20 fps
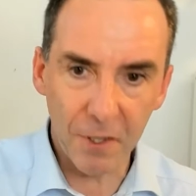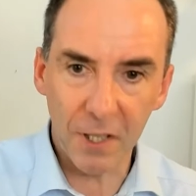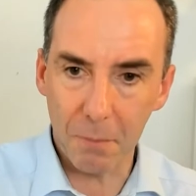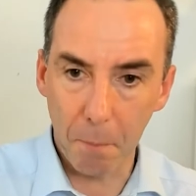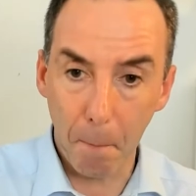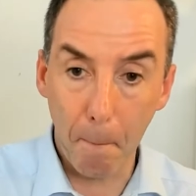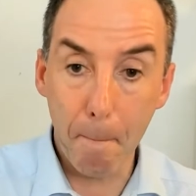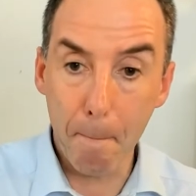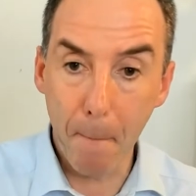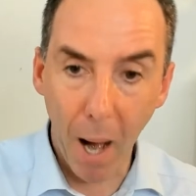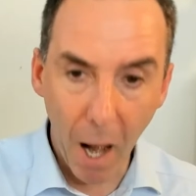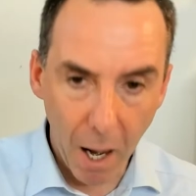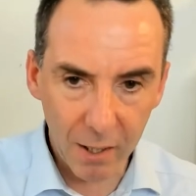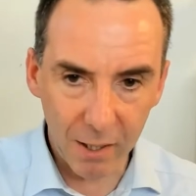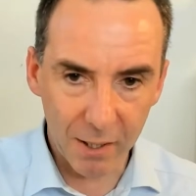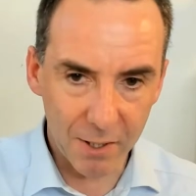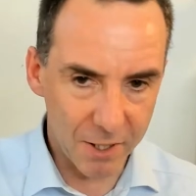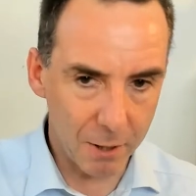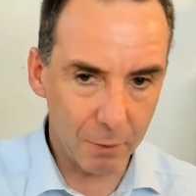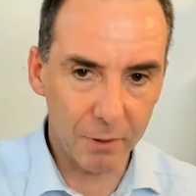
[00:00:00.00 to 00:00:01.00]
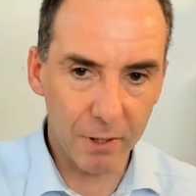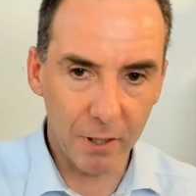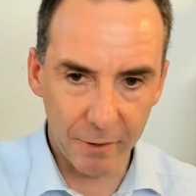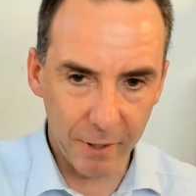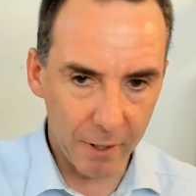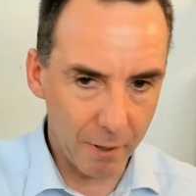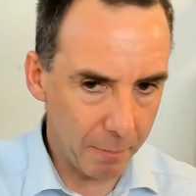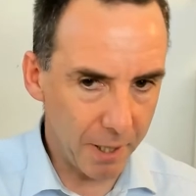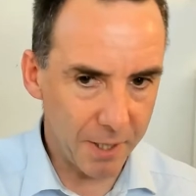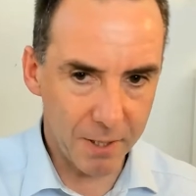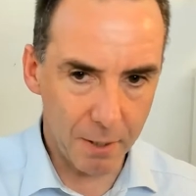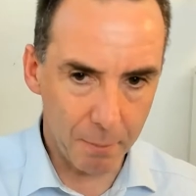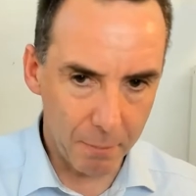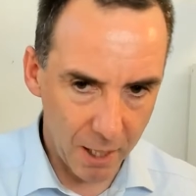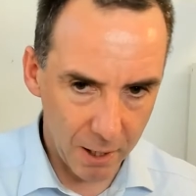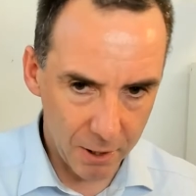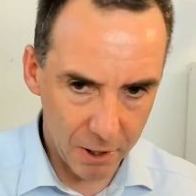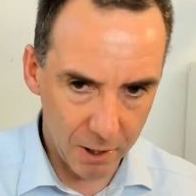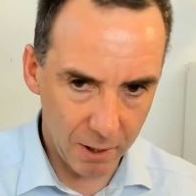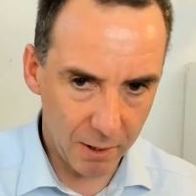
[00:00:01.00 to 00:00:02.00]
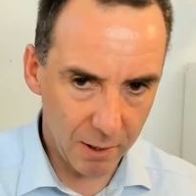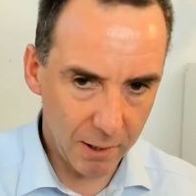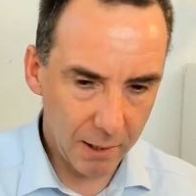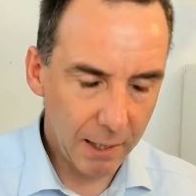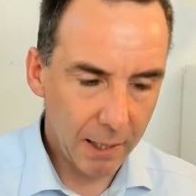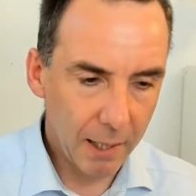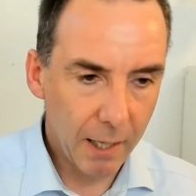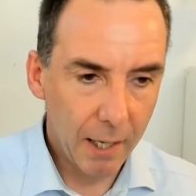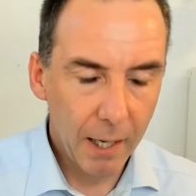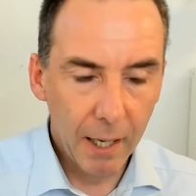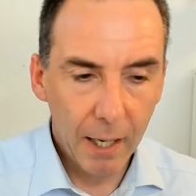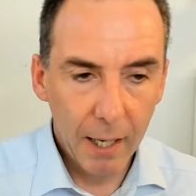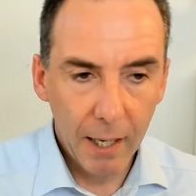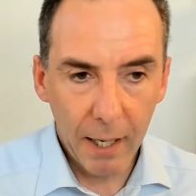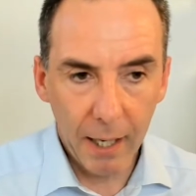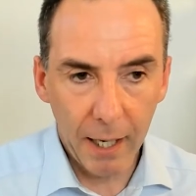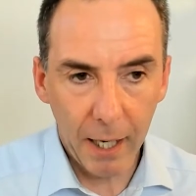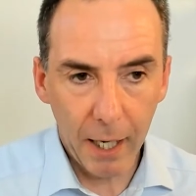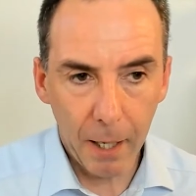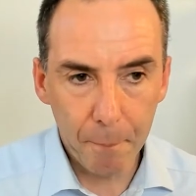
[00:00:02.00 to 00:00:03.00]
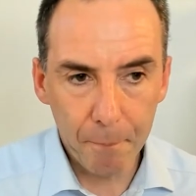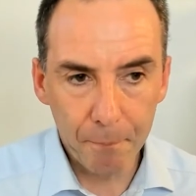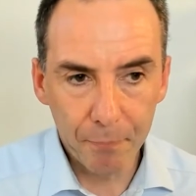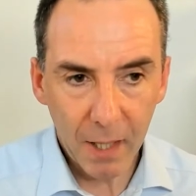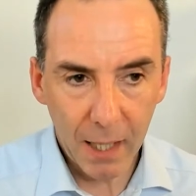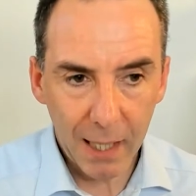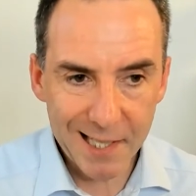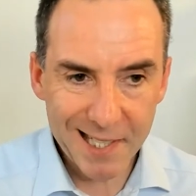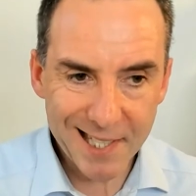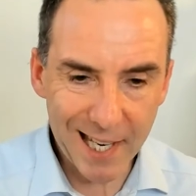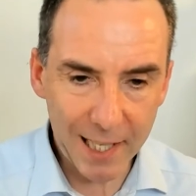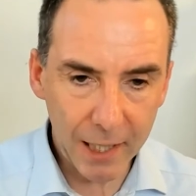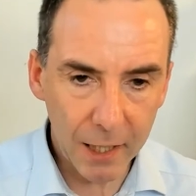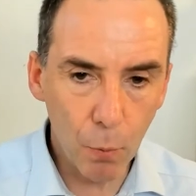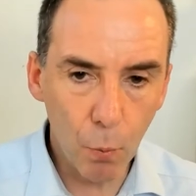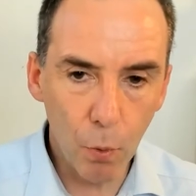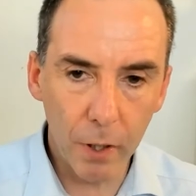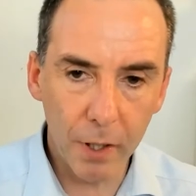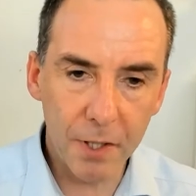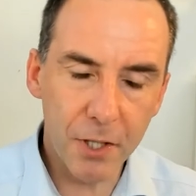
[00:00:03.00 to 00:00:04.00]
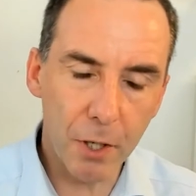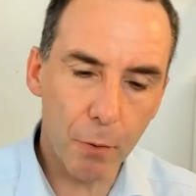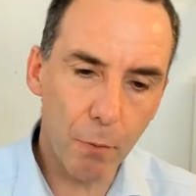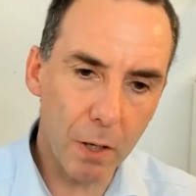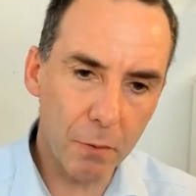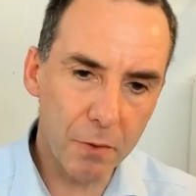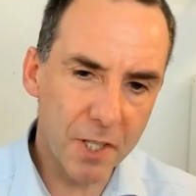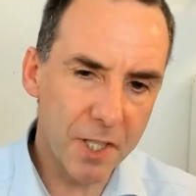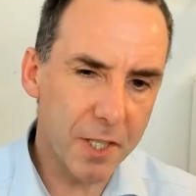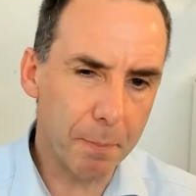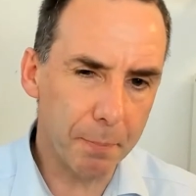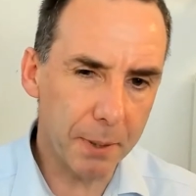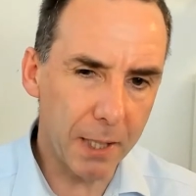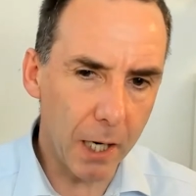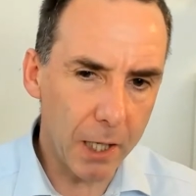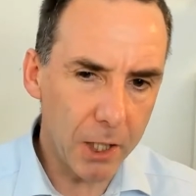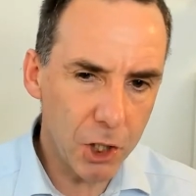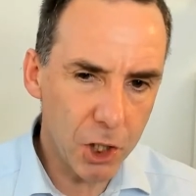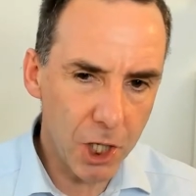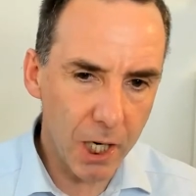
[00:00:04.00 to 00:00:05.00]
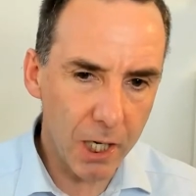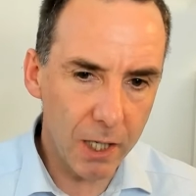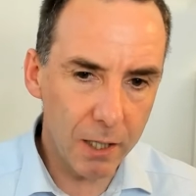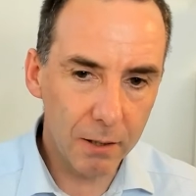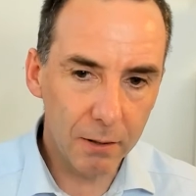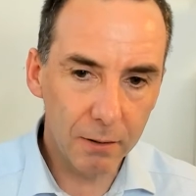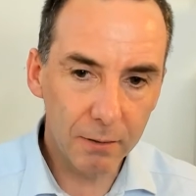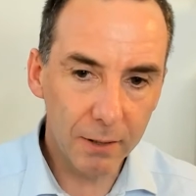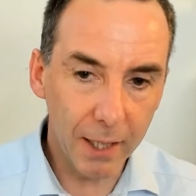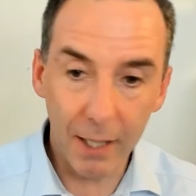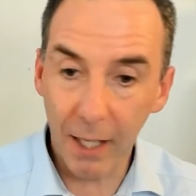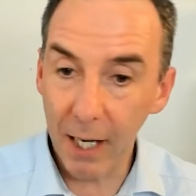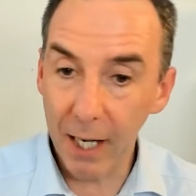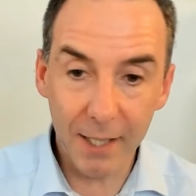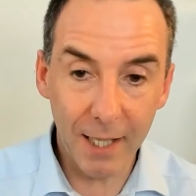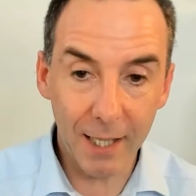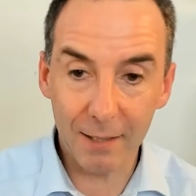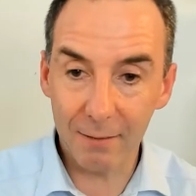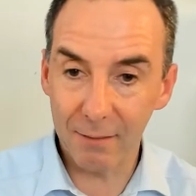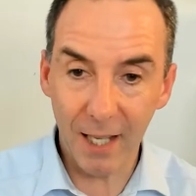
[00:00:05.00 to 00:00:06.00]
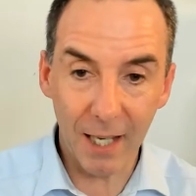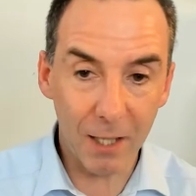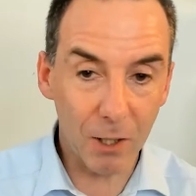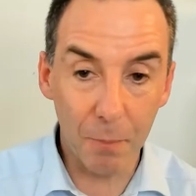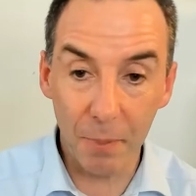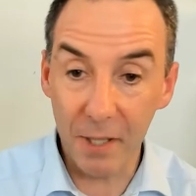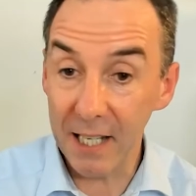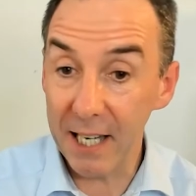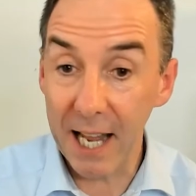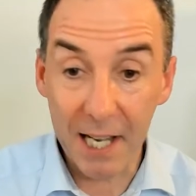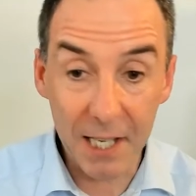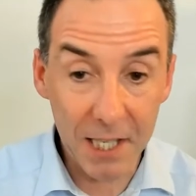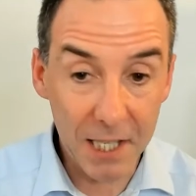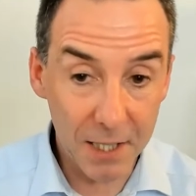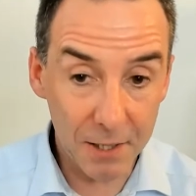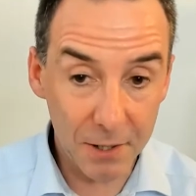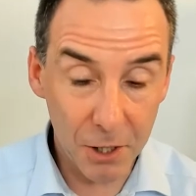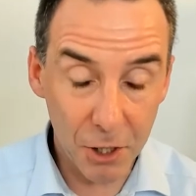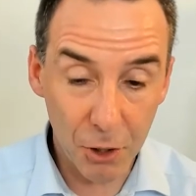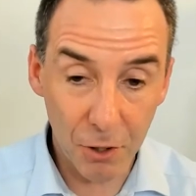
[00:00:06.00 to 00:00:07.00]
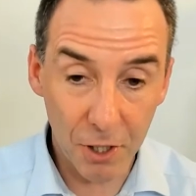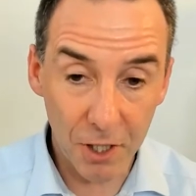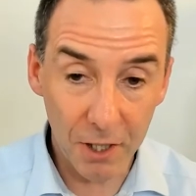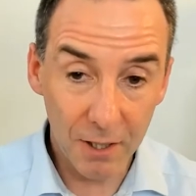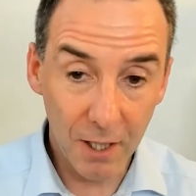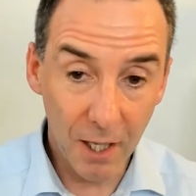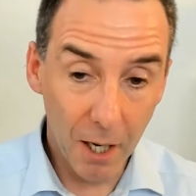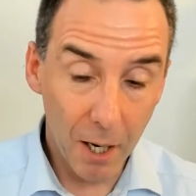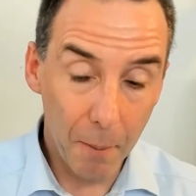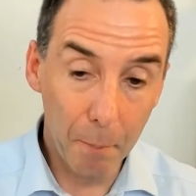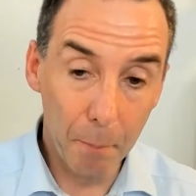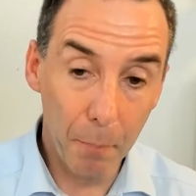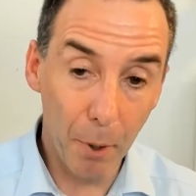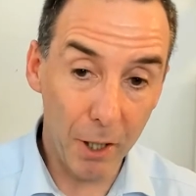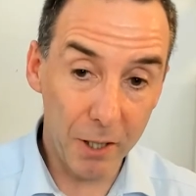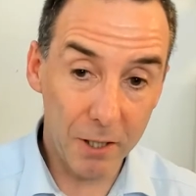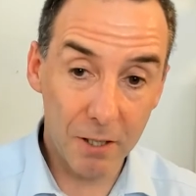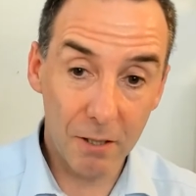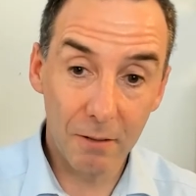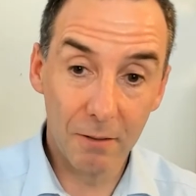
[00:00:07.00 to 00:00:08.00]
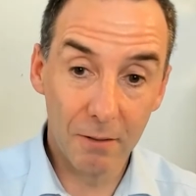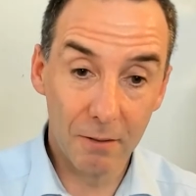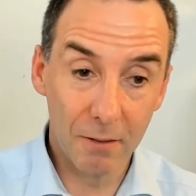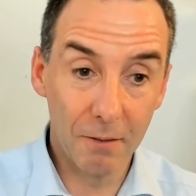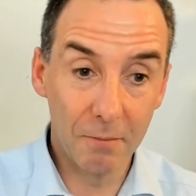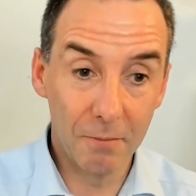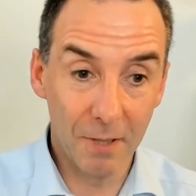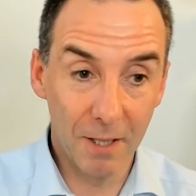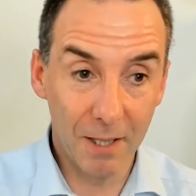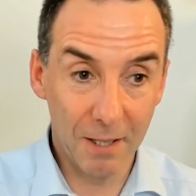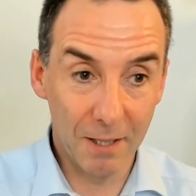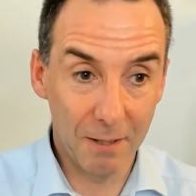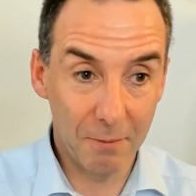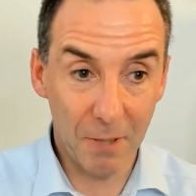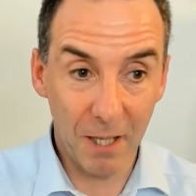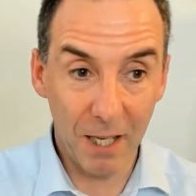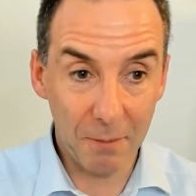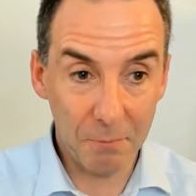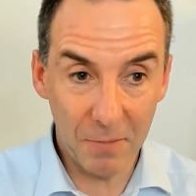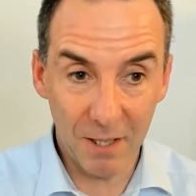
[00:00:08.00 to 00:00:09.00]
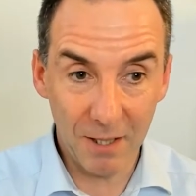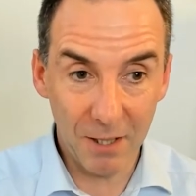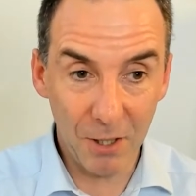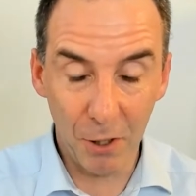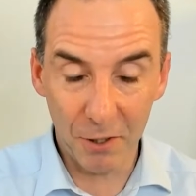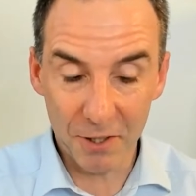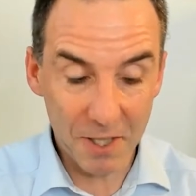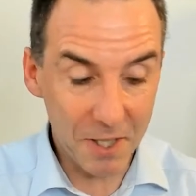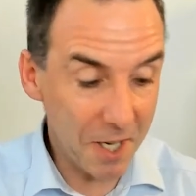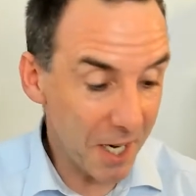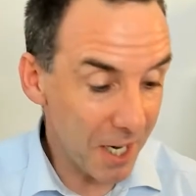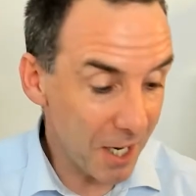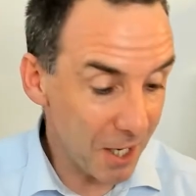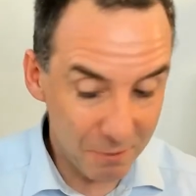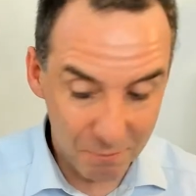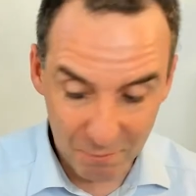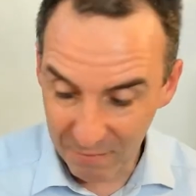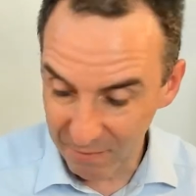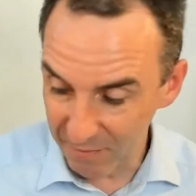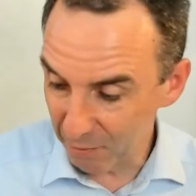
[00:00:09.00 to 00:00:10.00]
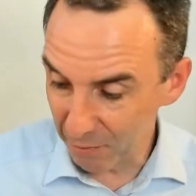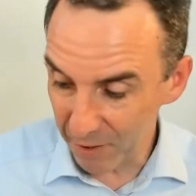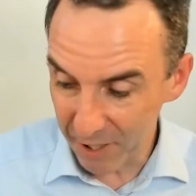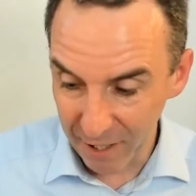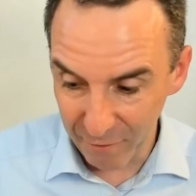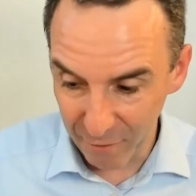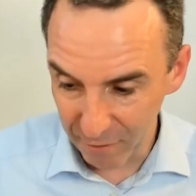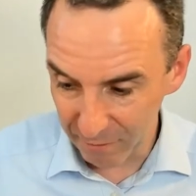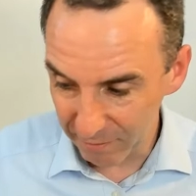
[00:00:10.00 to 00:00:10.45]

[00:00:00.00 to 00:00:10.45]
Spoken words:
markets out there that are based on blockchain. A second one is around supply chain, and that could be in any industry. But today, whatever,